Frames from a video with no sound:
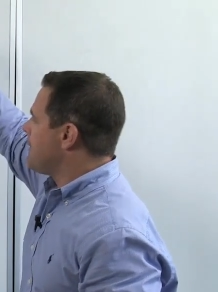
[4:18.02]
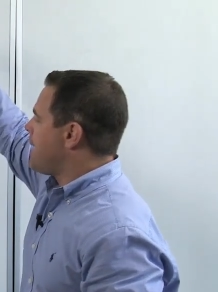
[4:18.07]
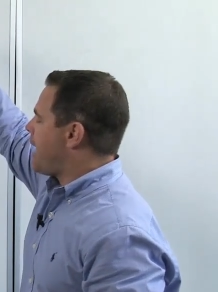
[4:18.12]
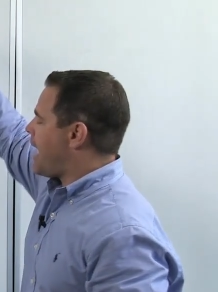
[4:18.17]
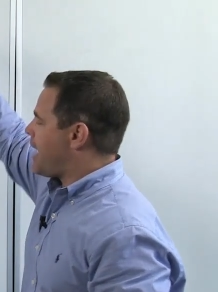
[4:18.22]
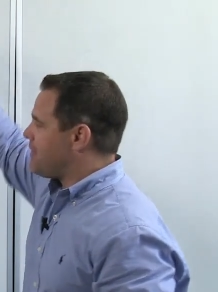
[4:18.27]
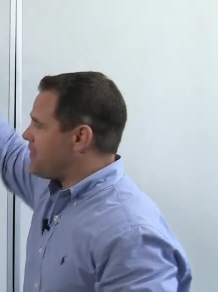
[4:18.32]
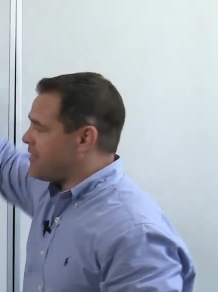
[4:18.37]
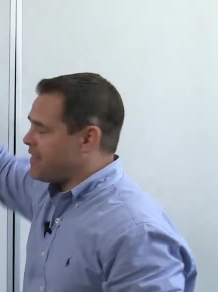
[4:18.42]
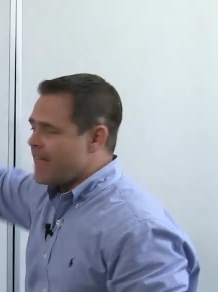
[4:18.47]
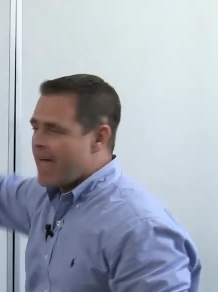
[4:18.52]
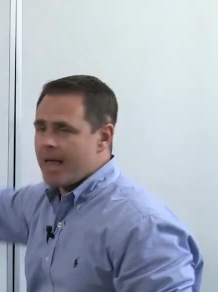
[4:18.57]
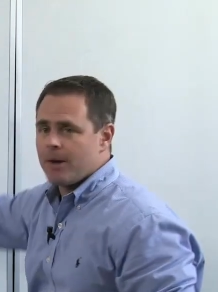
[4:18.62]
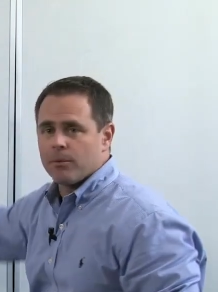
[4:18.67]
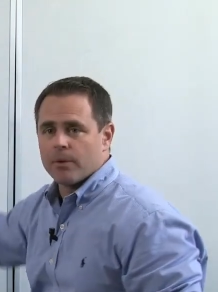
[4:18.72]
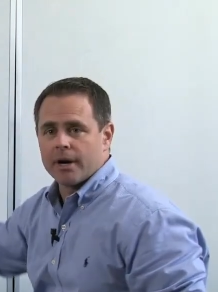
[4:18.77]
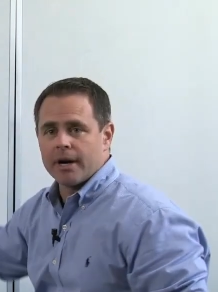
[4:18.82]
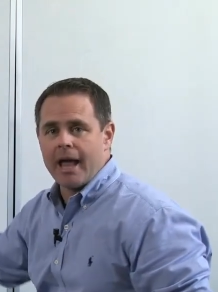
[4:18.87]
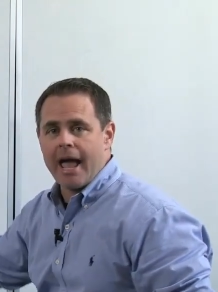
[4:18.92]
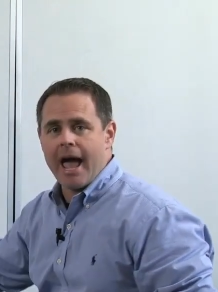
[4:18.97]
And then
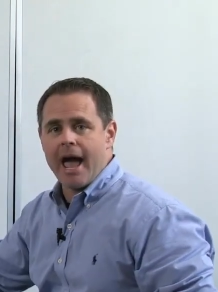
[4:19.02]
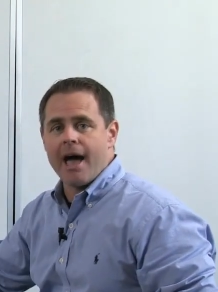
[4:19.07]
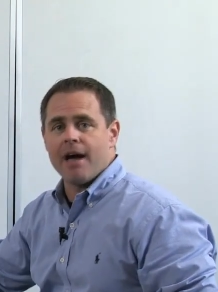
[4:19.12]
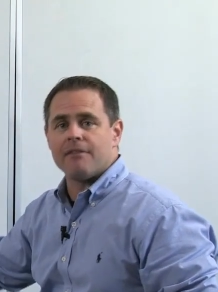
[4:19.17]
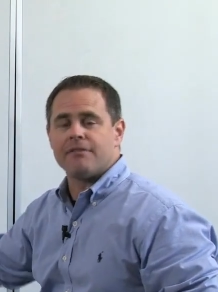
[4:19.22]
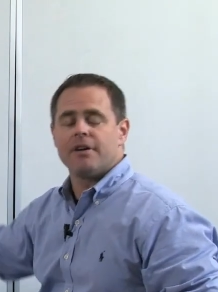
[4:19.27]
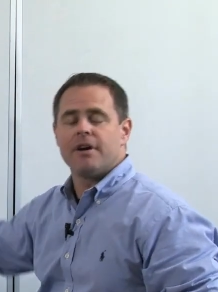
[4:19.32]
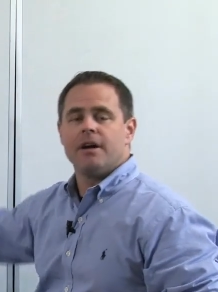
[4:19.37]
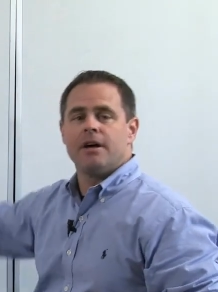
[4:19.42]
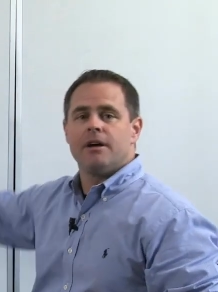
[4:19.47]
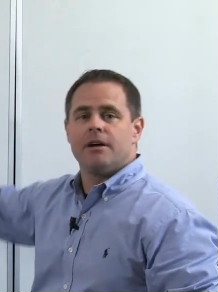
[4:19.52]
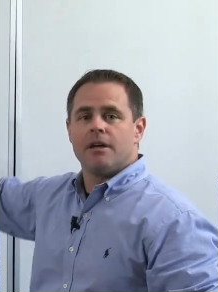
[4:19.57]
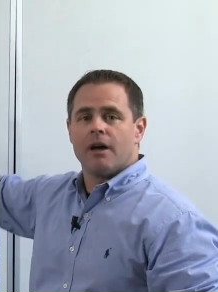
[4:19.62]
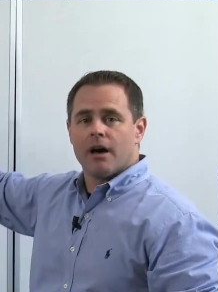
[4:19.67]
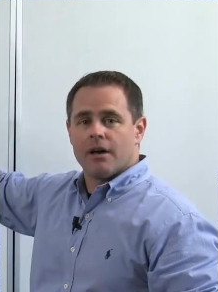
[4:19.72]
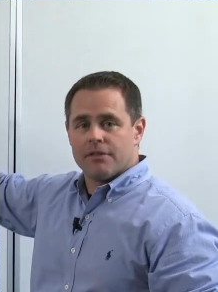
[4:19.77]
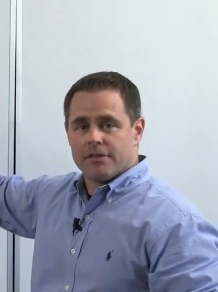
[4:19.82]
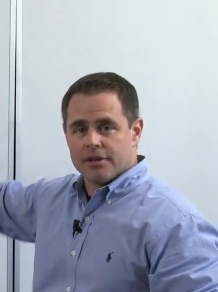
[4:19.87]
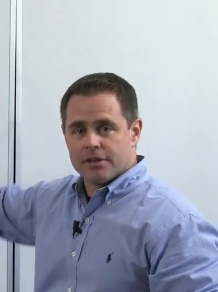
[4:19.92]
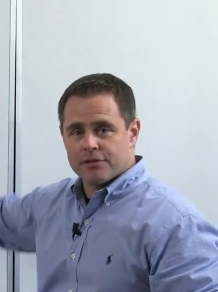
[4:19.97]
we're going to have
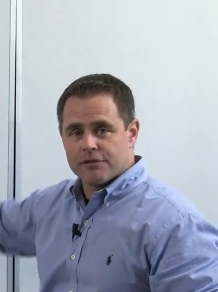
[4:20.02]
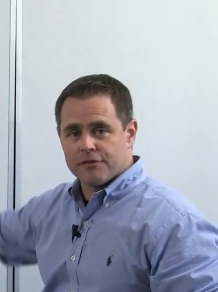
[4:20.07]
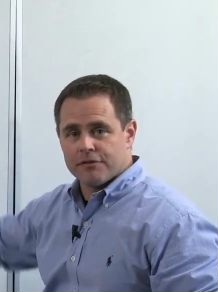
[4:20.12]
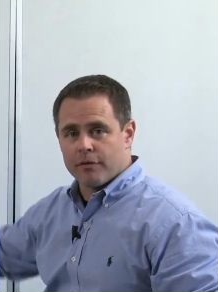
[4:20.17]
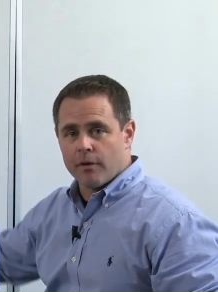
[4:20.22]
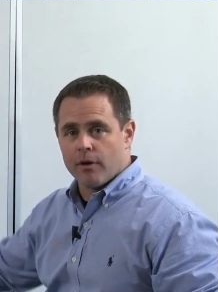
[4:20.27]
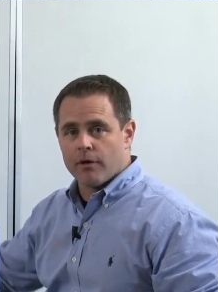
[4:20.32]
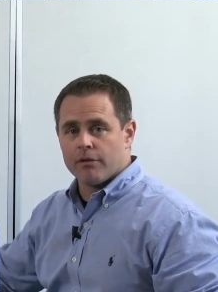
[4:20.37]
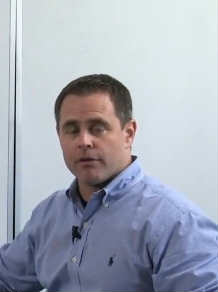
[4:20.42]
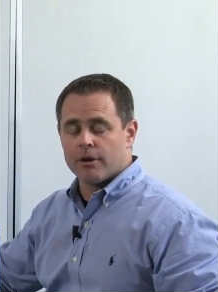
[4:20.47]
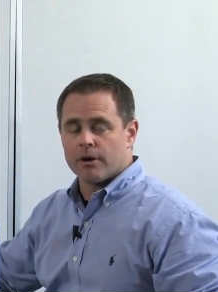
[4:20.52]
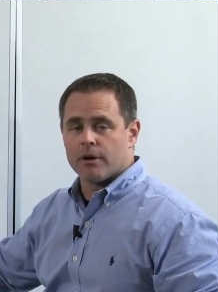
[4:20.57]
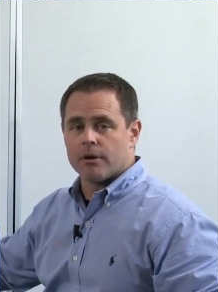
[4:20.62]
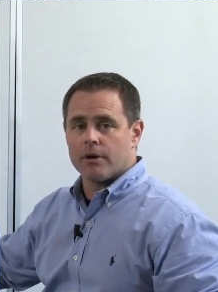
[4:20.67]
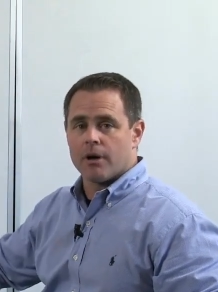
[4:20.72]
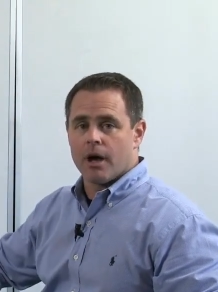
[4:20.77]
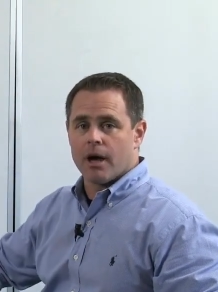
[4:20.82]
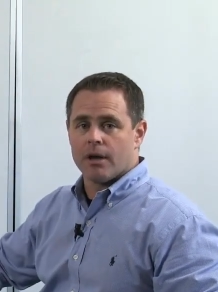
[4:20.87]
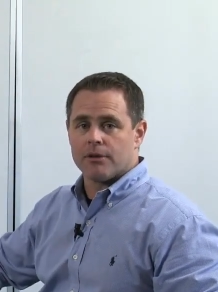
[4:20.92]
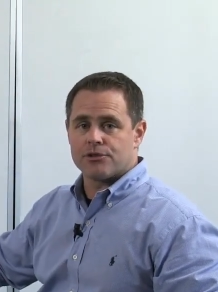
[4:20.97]
this further
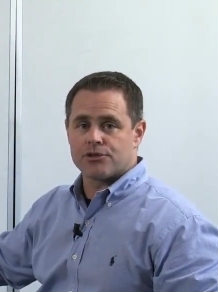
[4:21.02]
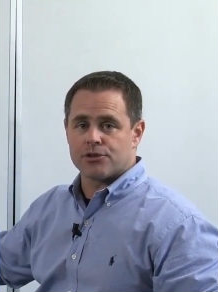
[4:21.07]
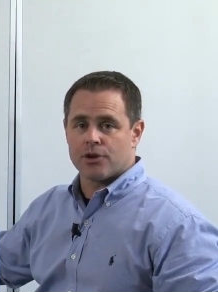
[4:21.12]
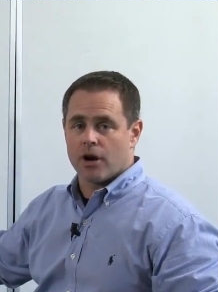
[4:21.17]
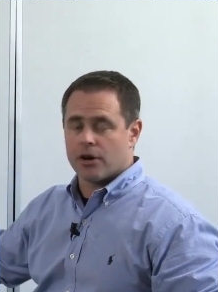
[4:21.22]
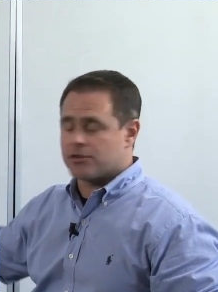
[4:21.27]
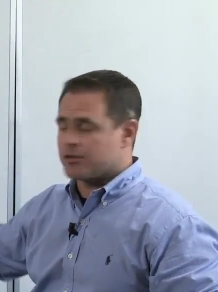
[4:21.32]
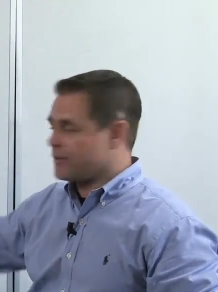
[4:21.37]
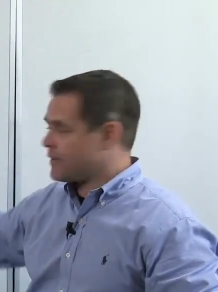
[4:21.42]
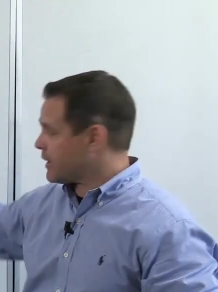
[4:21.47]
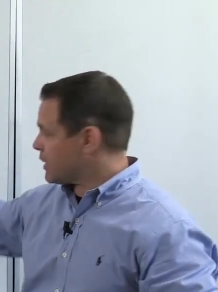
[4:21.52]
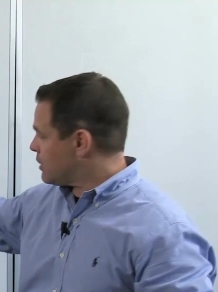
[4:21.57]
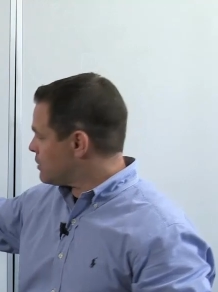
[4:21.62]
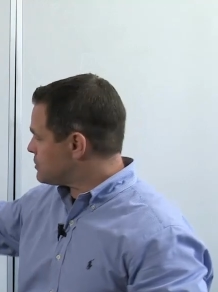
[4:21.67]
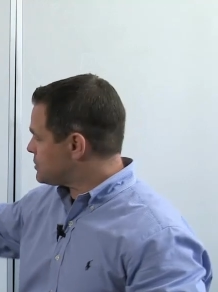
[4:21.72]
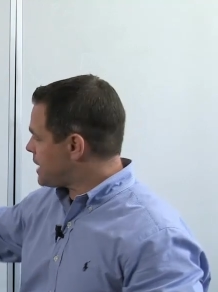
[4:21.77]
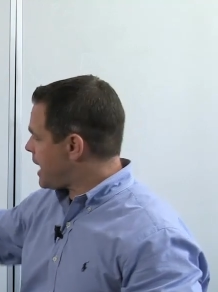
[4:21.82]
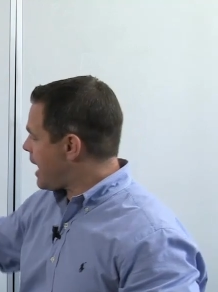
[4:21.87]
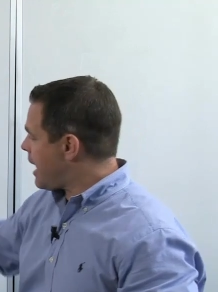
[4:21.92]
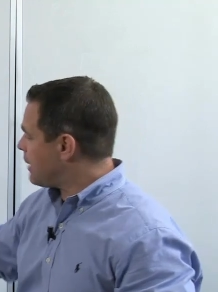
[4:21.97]
structure that
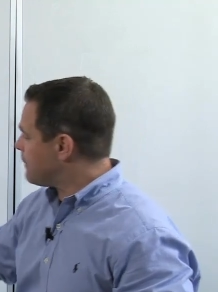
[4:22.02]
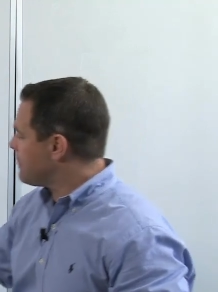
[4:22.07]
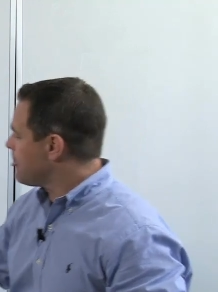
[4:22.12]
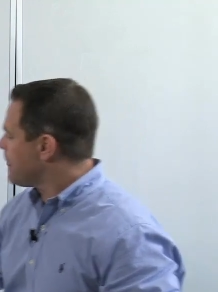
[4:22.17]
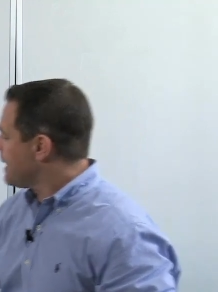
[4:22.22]
goes down.